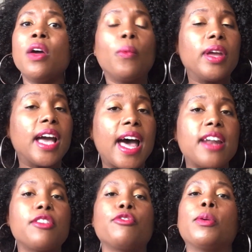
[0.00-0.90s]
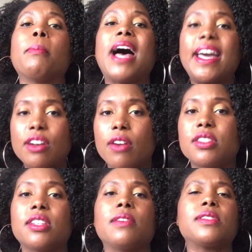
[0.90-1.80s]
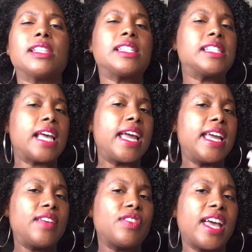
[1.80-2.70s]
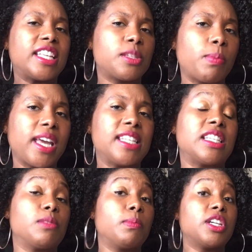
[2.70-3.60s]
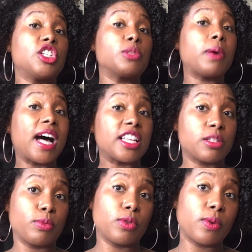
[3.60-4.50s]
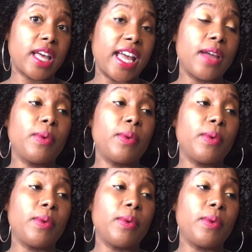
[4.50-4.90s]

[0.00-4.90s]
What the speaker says: We gotta remind ourselves to stay in that space as much as possible, okay?